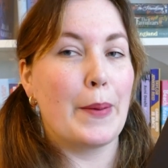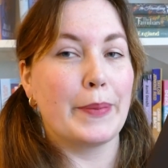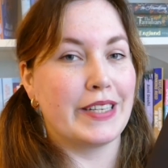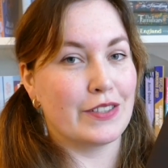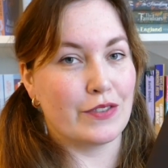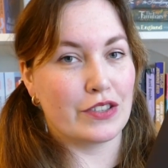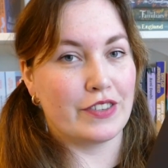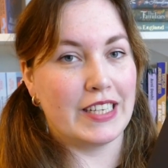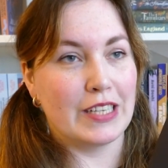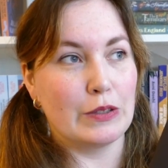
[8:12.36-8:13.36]
but this was
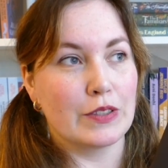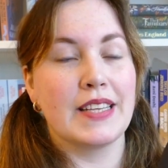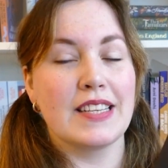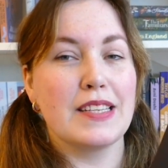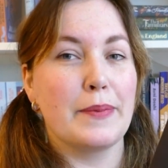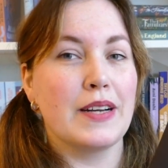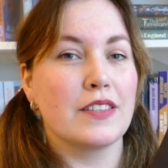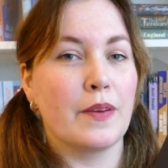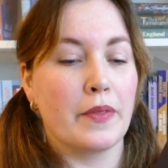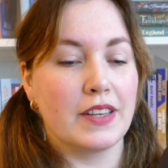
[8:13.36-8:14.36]
really good. This is about
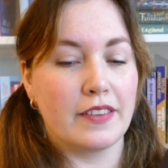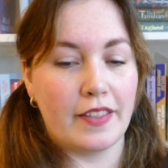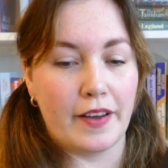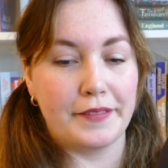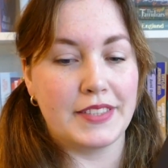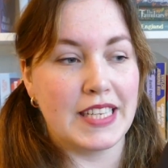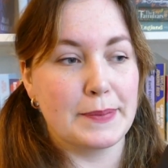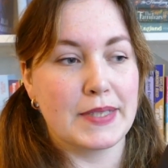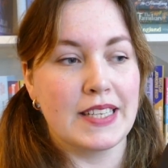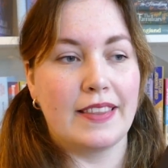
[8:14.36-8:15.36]
some tough
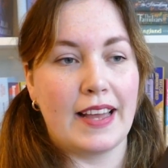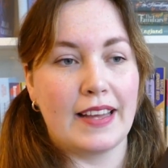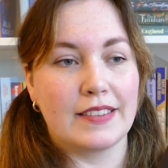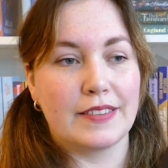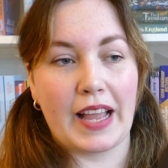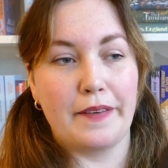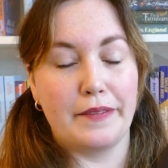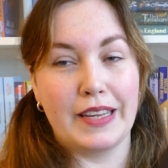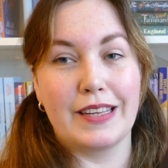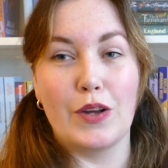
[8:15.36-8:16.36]
themes that I
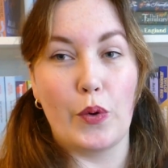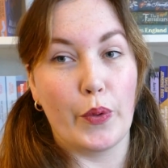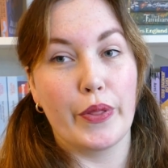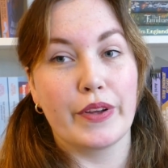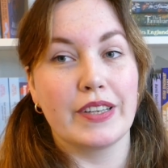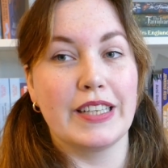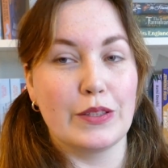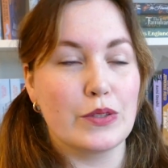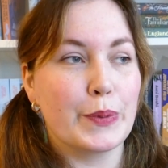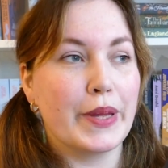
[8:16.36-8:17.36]
think the author
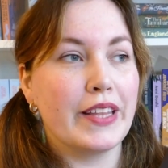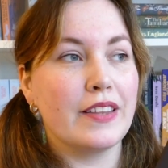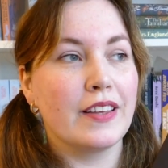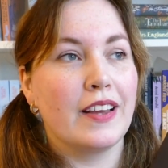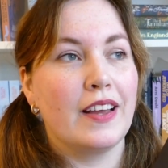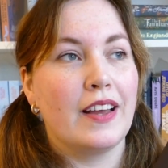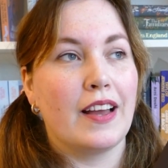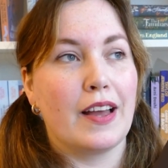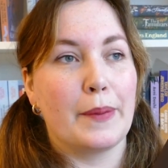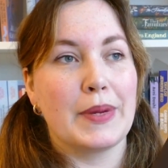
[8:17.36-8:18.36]
deals with.
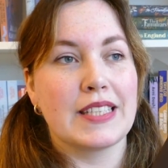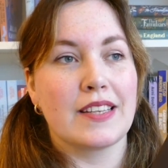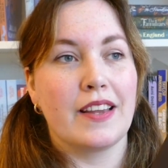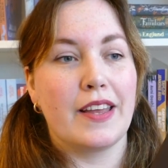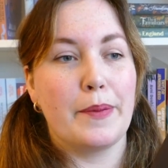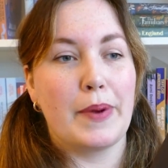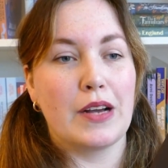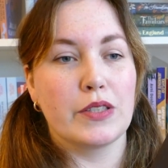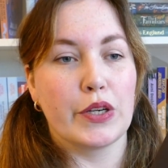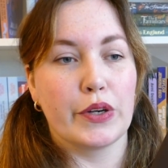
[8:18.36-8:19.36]
It's a lot
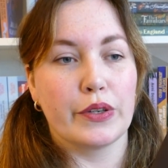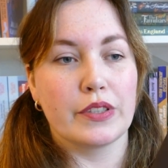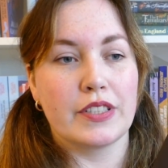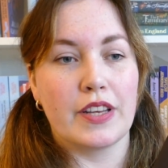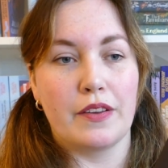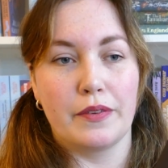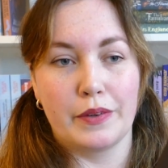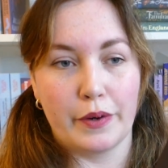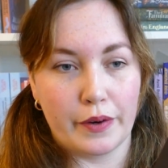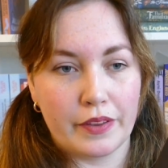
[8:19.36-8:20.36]
about her
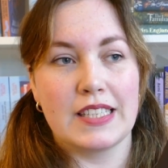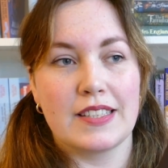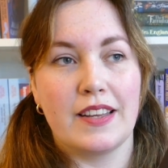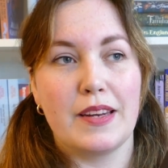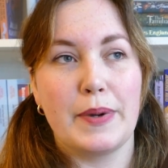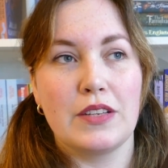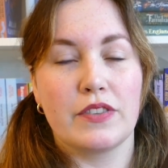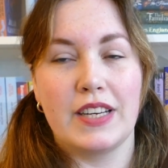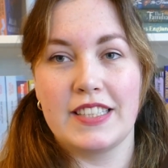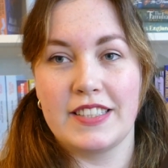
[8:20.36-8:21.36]
self-worth. It's a lot about
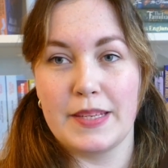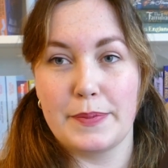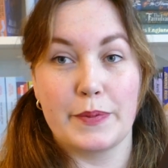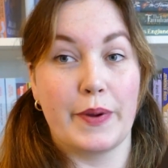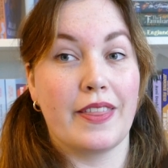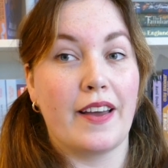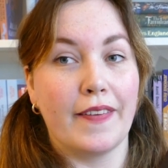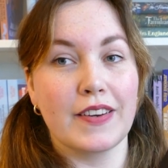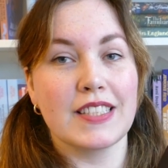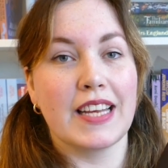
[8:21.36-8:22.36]
relationships with
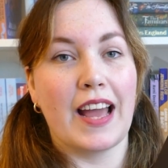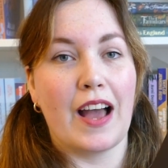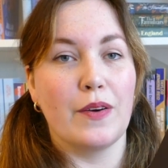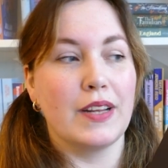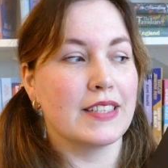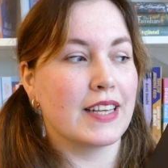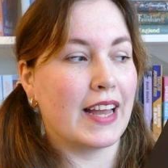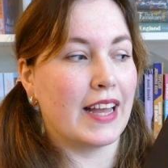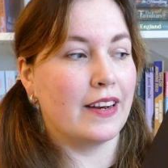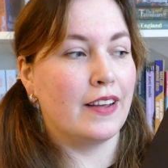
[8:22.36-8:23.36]
others and how that
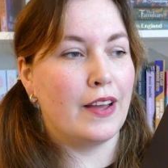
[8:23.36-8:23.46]
can